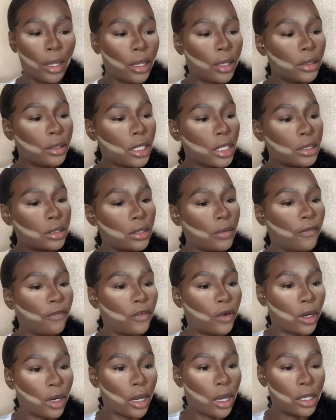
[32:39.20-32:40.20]
that's it
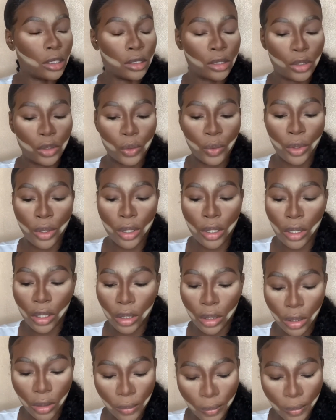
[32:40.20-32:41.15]
for contouring.